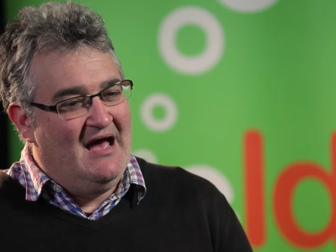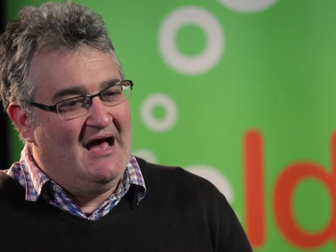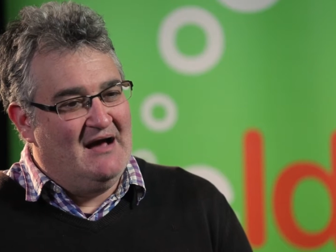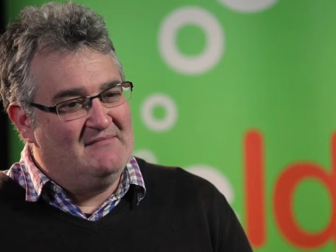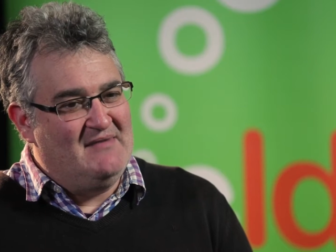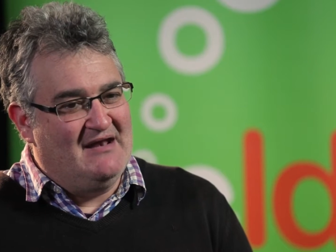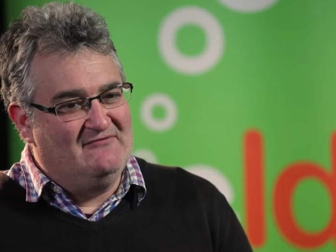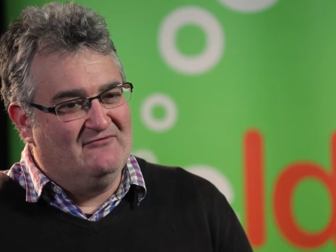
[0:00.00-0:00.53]

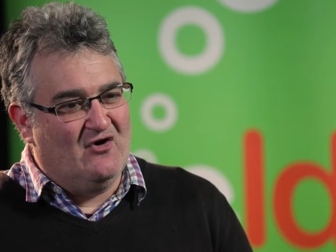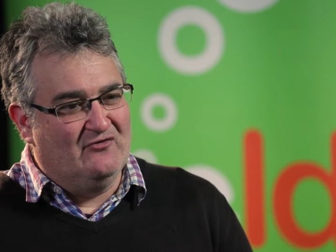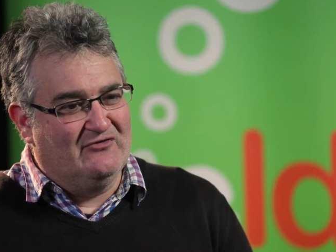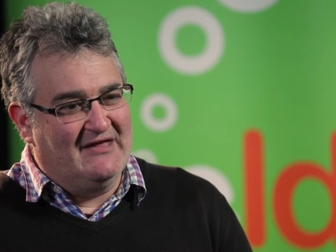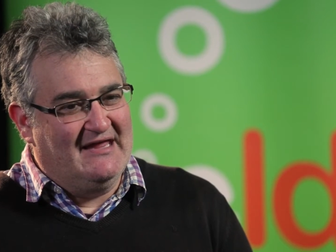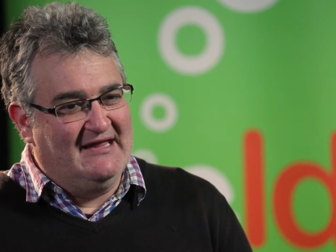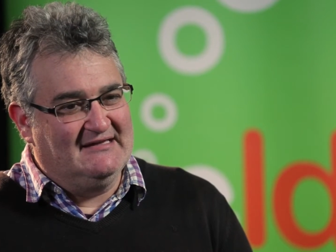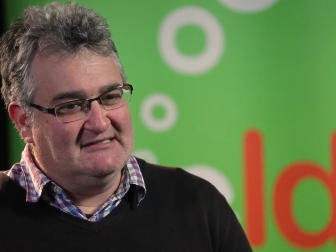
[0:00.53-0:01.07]
and involve the
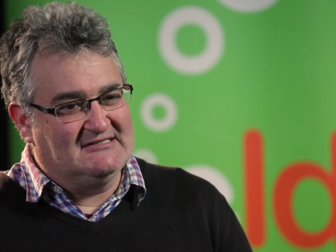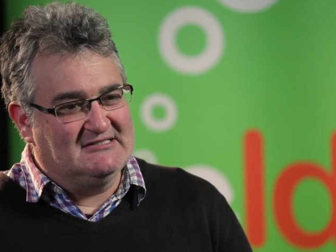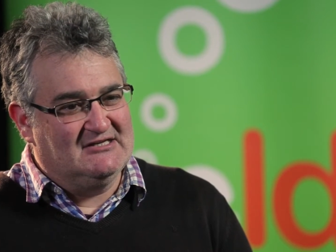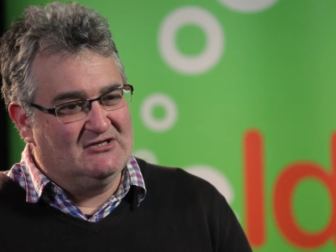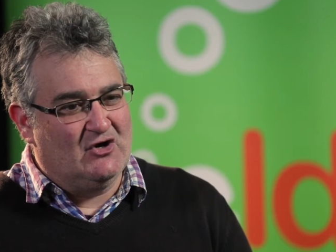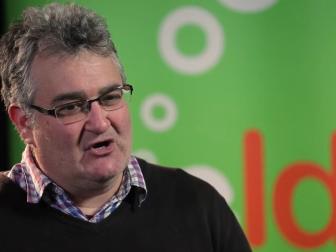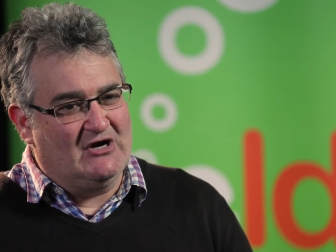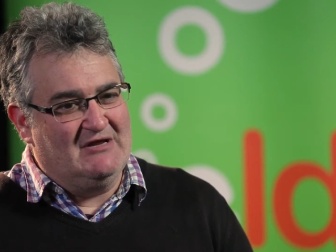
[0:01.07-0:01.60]
kids to
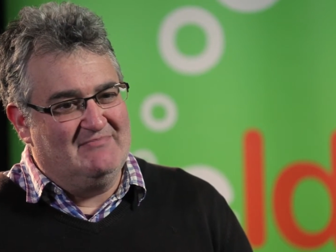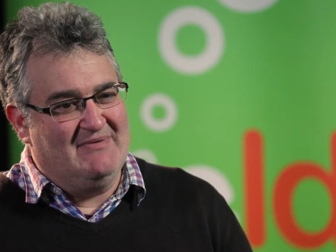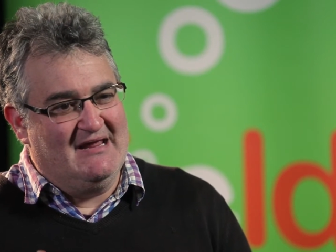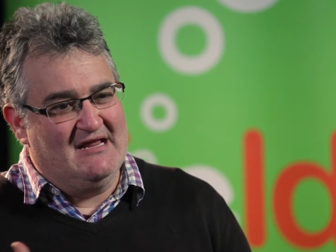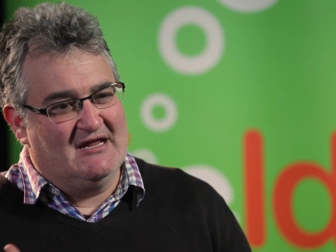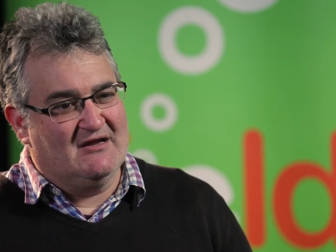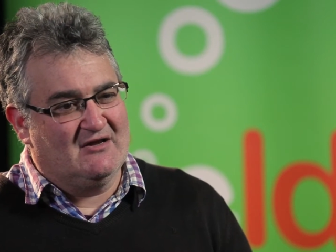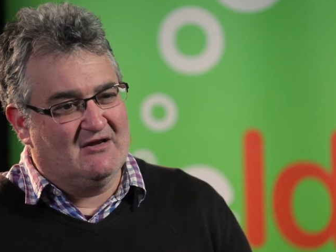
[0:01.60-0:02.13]
not only
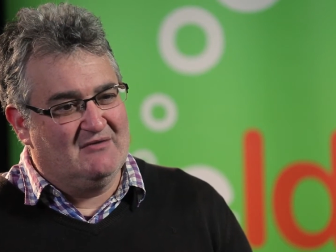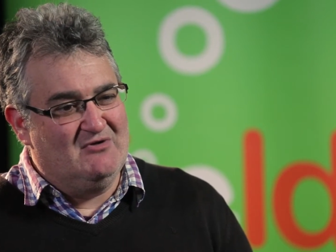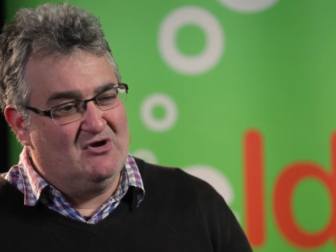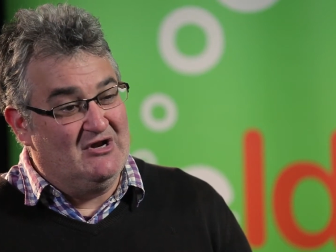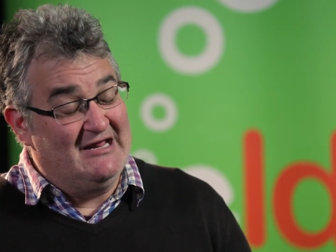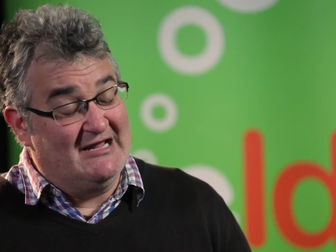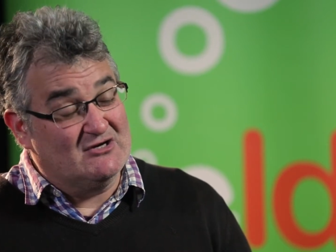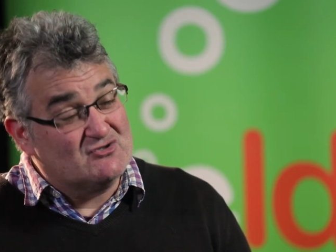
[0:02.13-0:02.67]
be
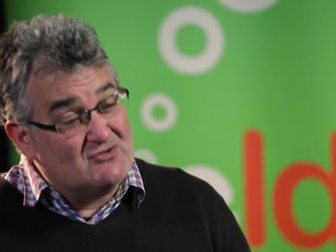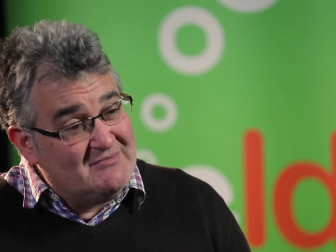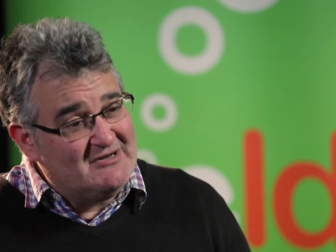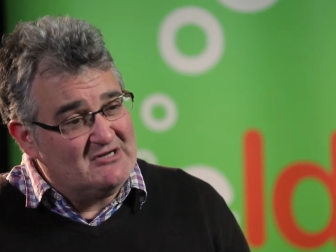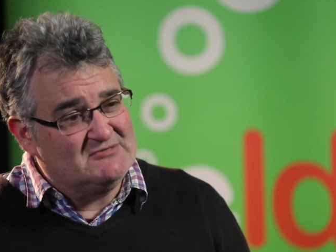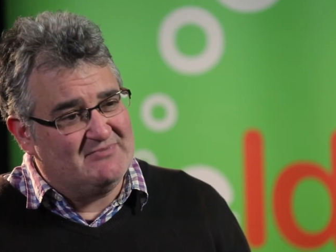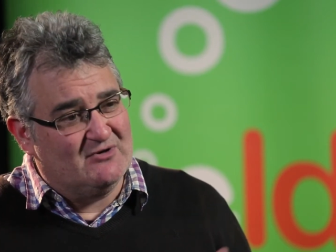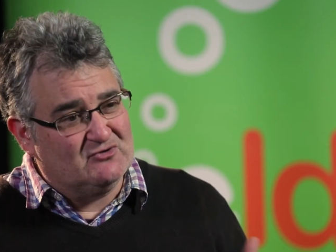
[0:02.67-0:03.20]
community
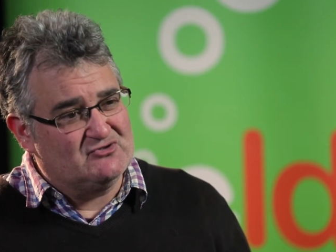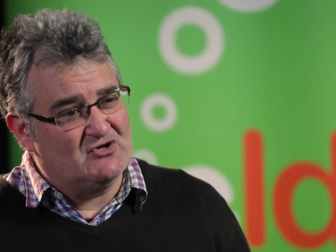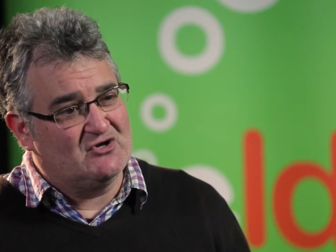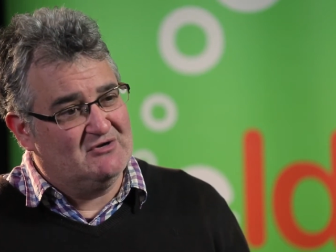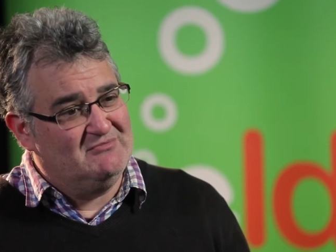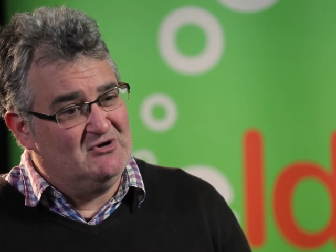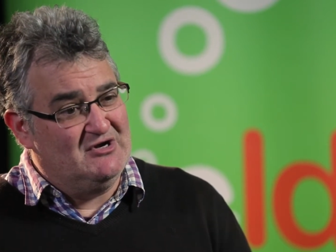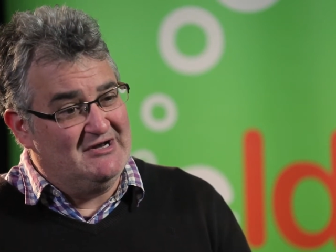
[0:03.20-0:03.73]
contributors, but also
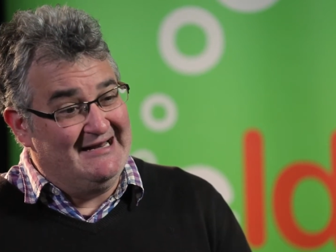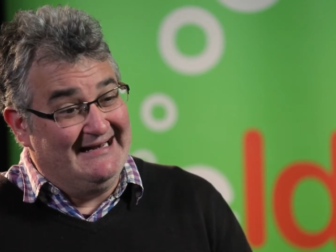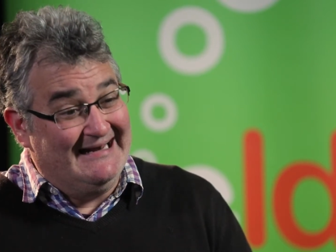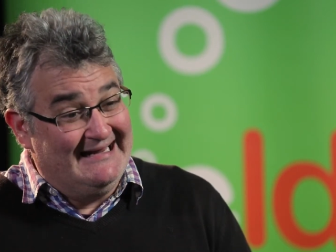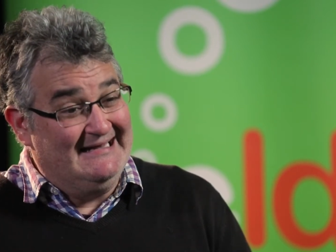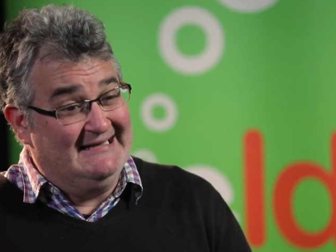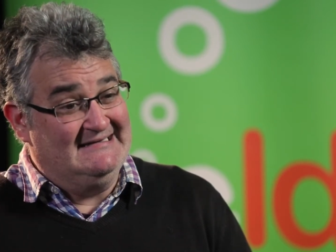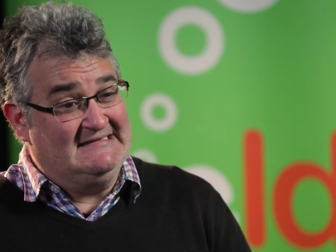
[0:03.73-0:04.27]
community
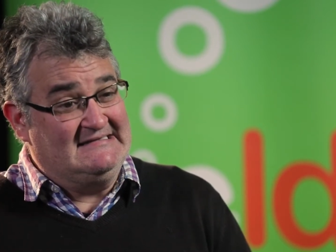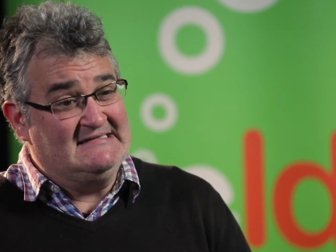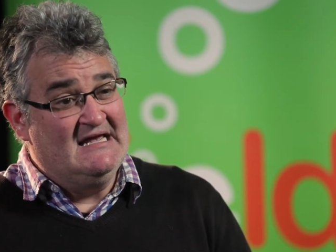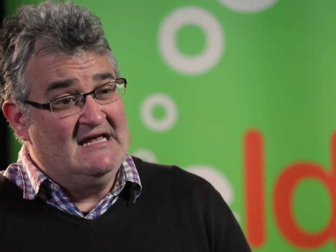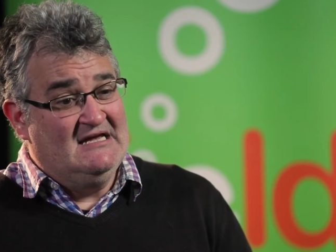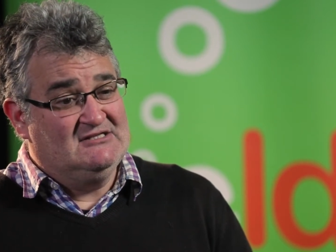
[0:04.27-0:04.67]
leaders.